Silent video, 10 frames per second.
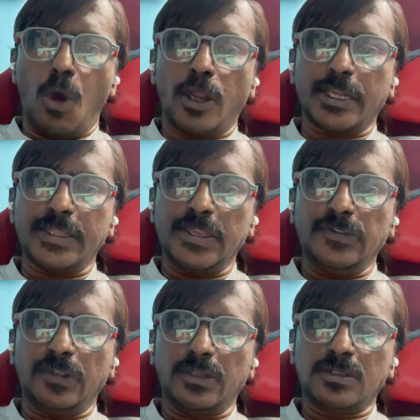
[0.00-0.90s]

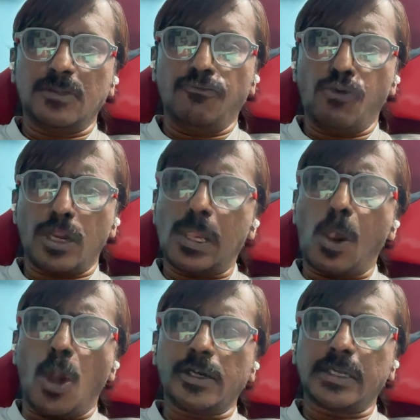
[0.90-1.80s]
organization for a
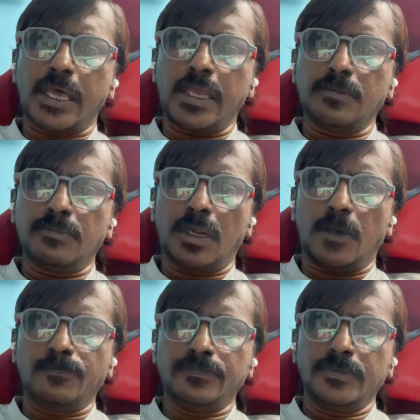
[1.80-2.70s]
long time now,